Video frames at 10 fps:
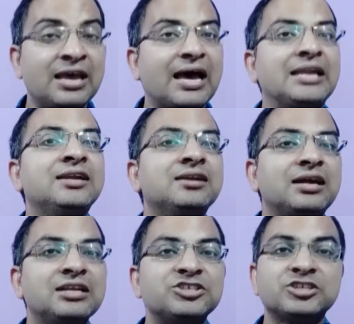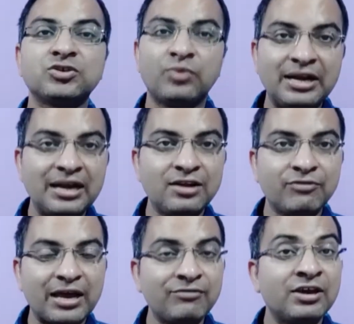and under section
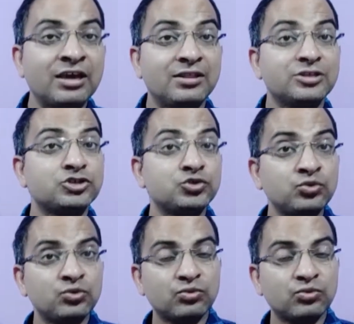195 these two